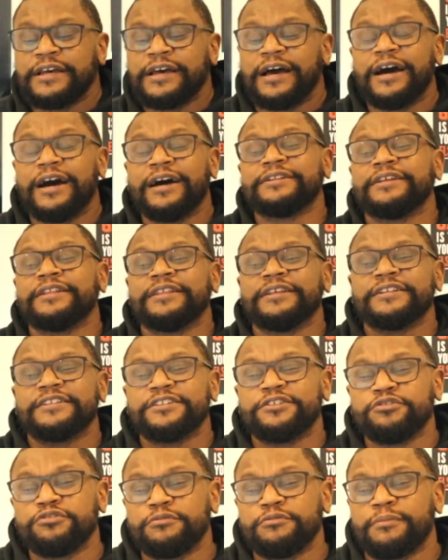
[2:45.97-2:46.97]
Under this
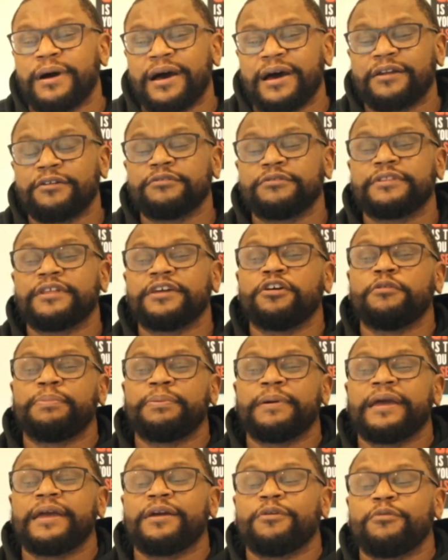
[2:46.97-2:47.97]
new model, they'll
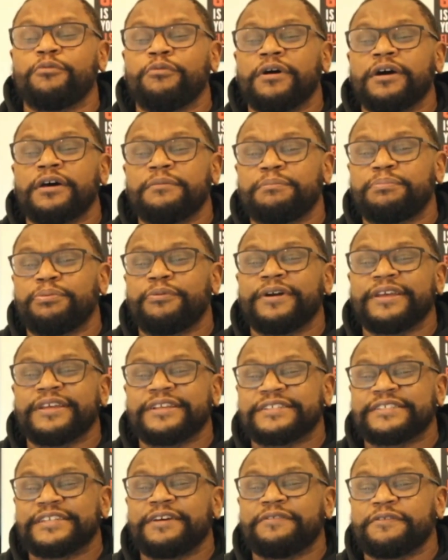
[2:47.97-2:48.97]
pay one point
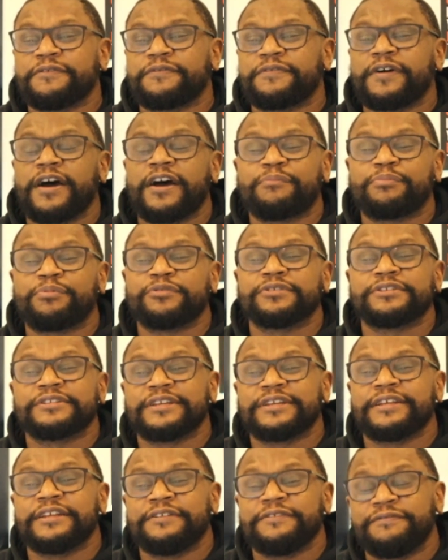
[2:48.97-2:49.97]
seven five
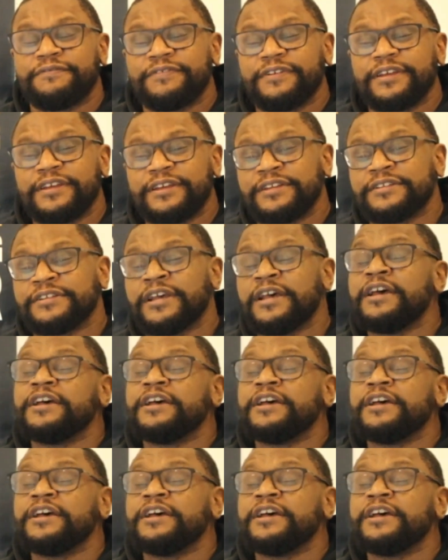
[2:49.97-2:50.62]
percent in fees,